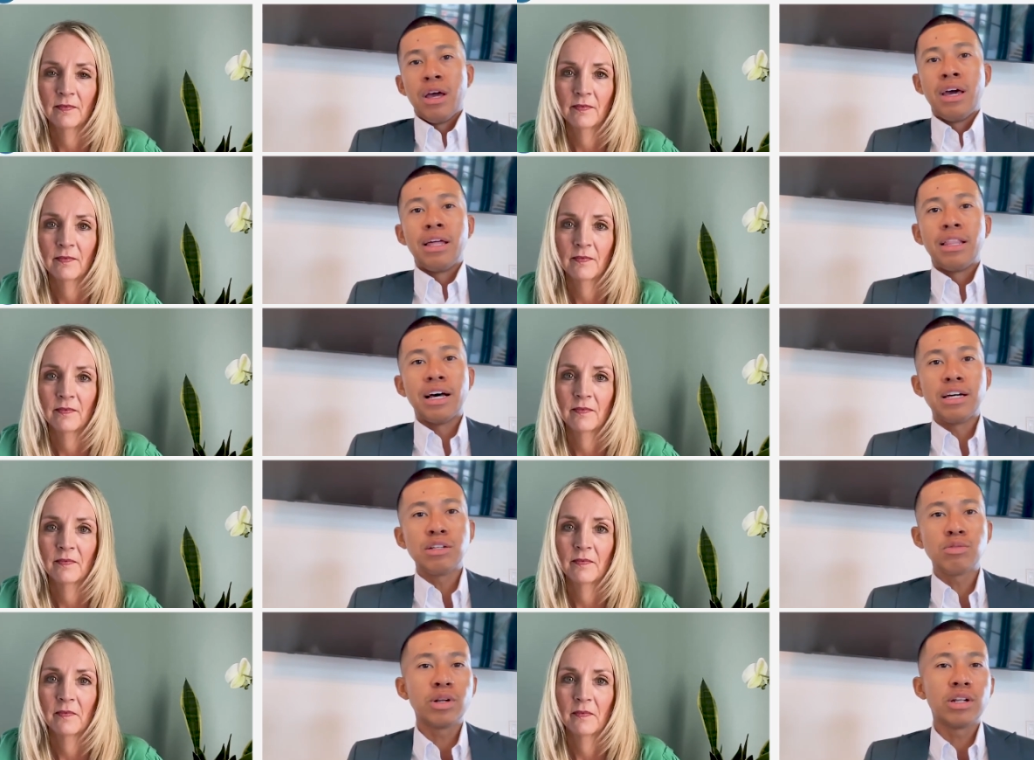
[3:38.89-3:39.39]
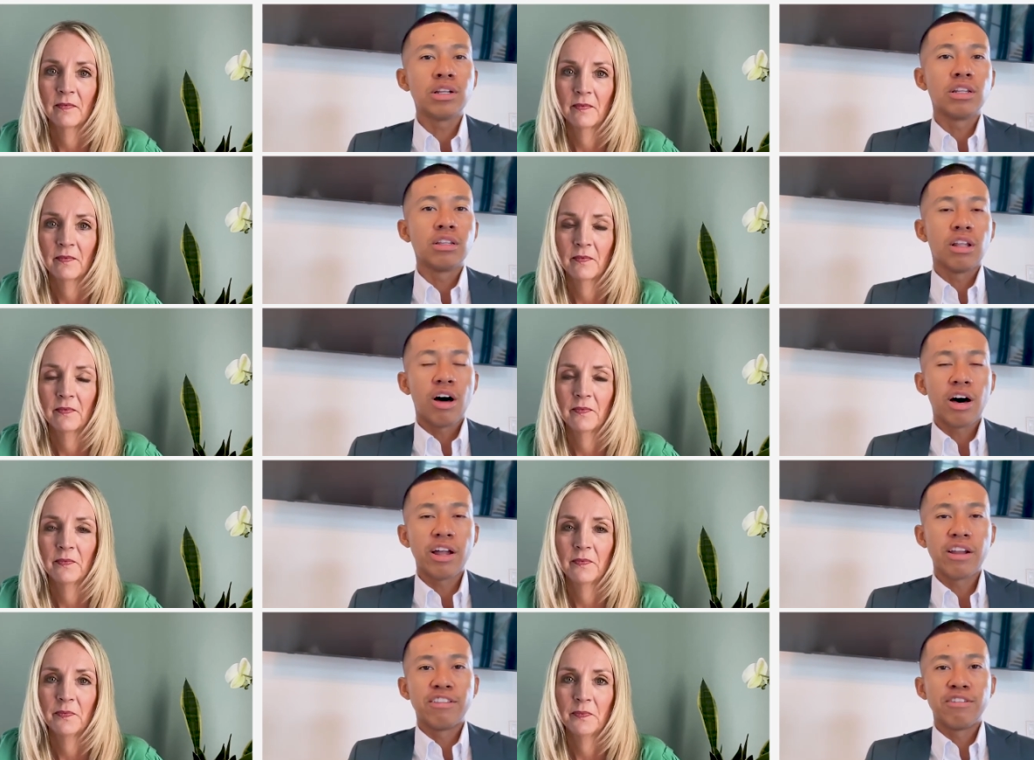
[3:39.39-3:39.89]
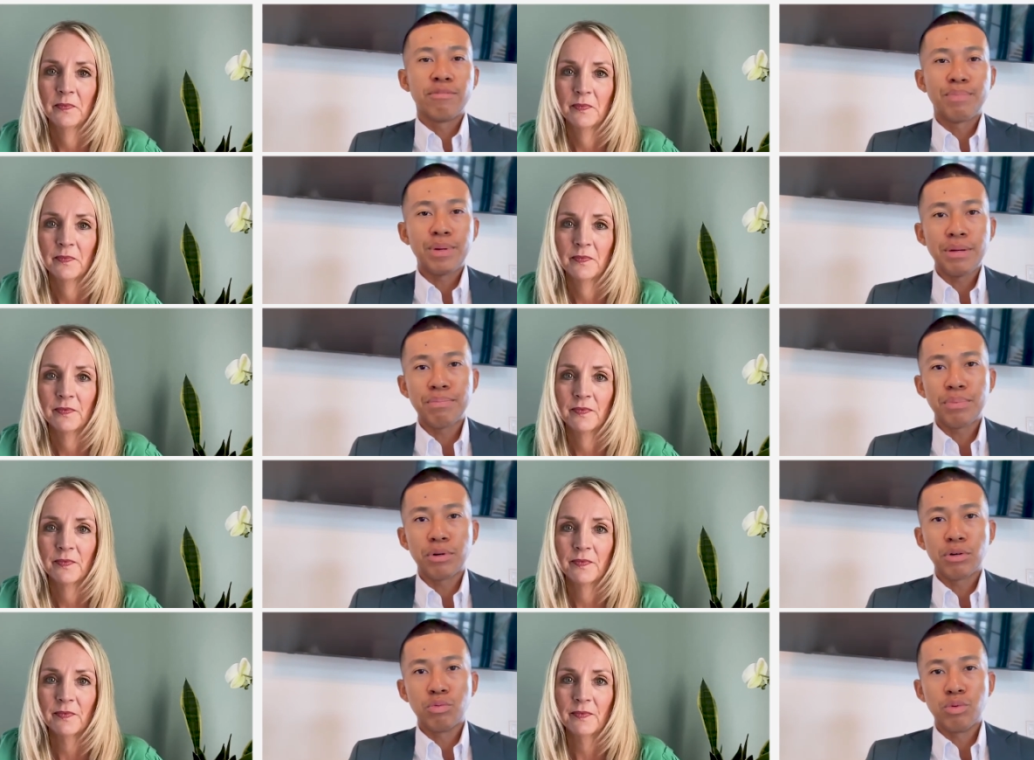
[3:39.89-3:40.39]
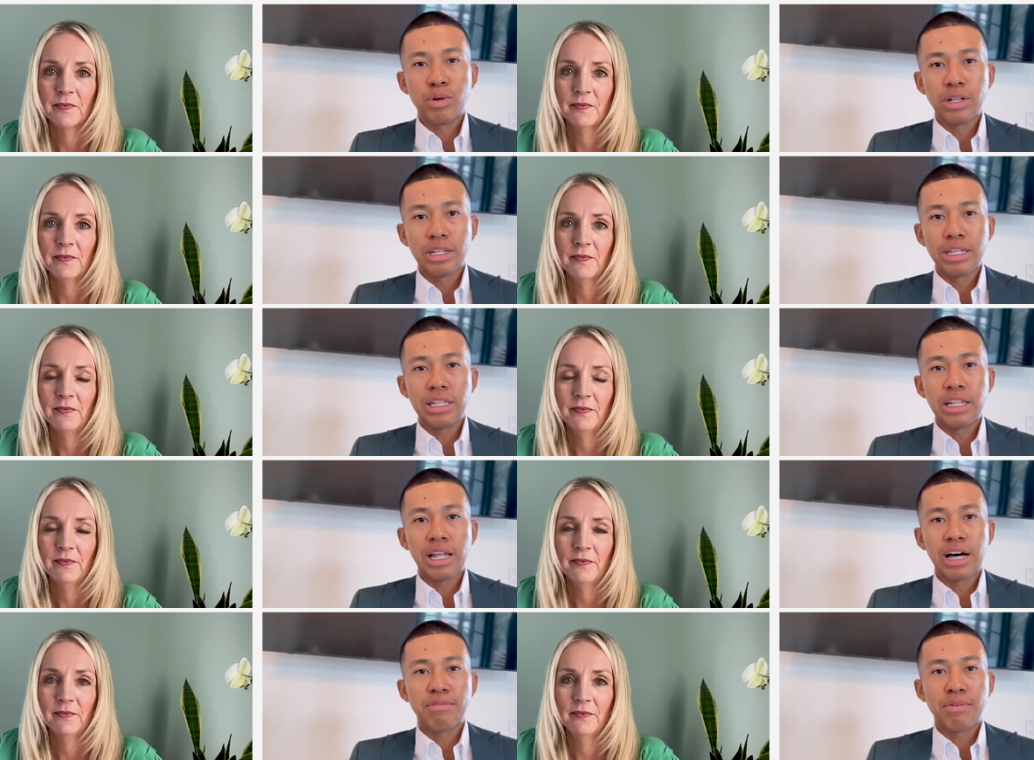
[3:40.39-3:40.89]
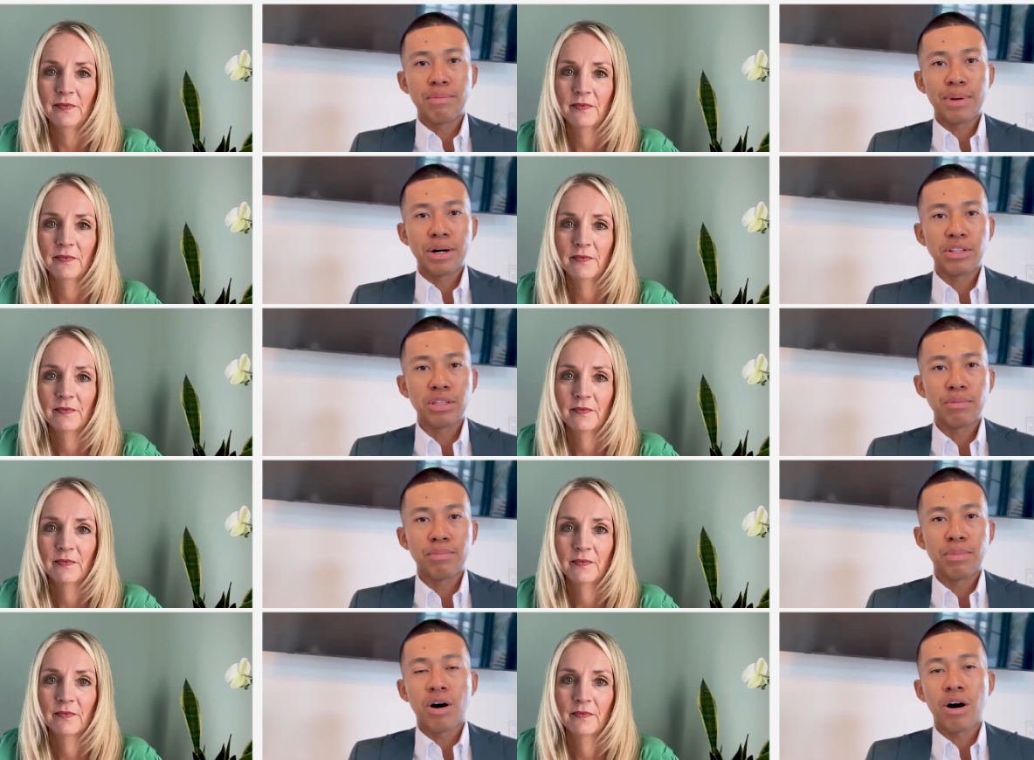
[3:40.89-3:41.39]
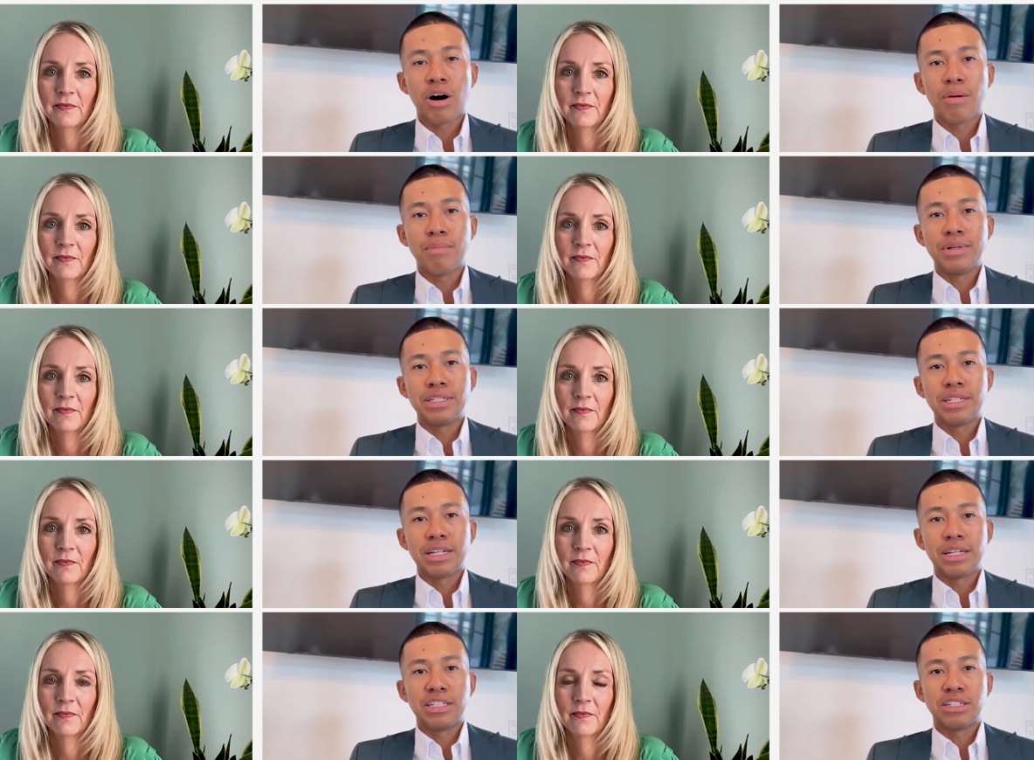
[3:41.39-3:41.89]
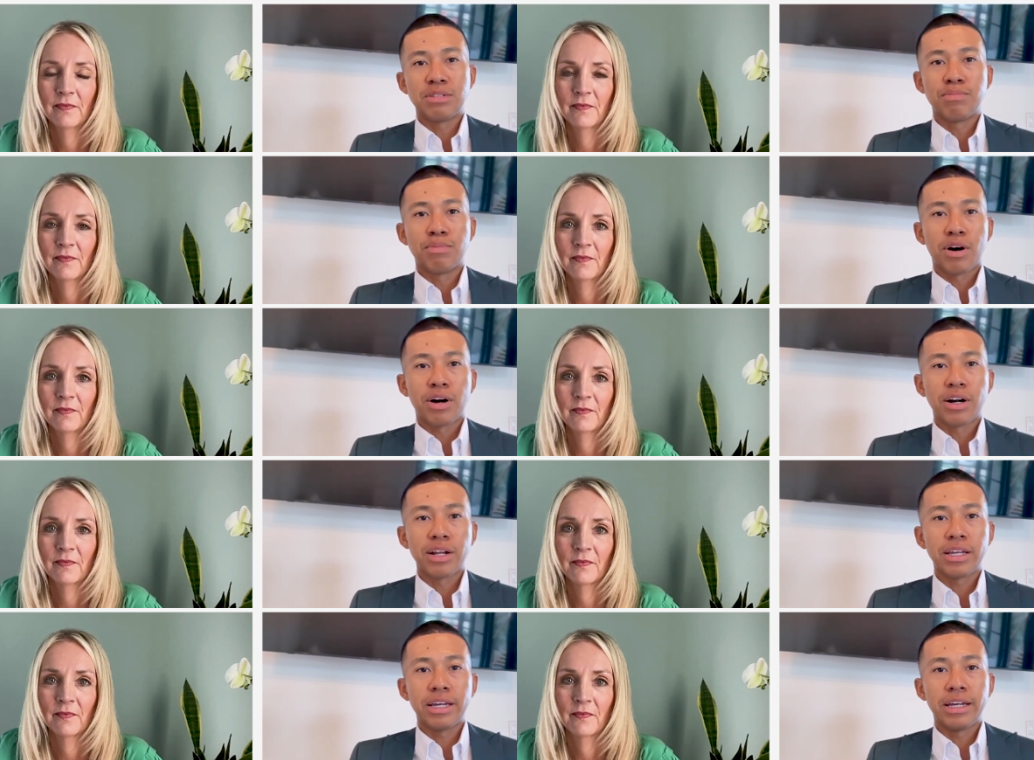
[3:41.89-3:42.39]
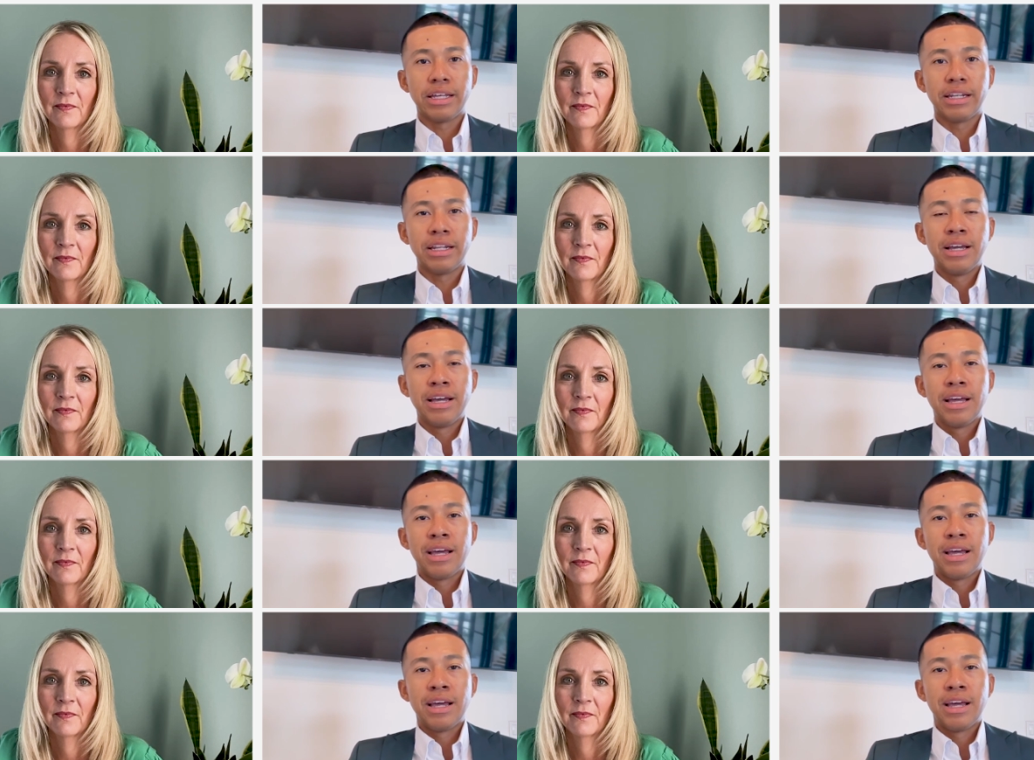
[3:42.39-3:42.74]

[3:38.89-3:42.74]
Speaker 1: that's what a lot of the people really love about the Bahamas and its market.